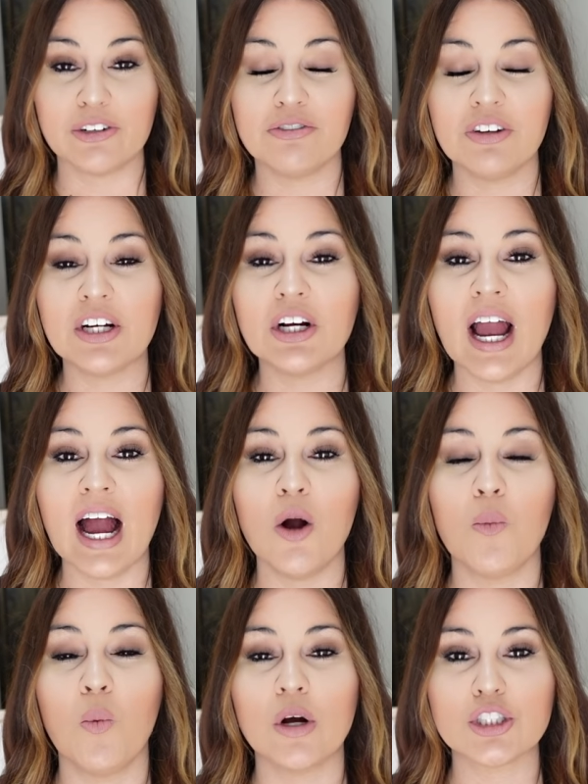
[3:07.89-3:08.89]
Figure
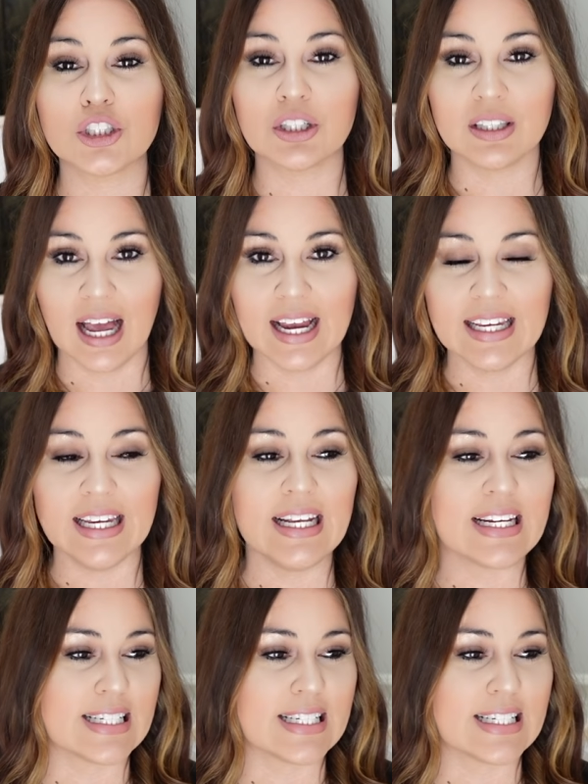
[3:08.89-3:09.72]
out what you're liking,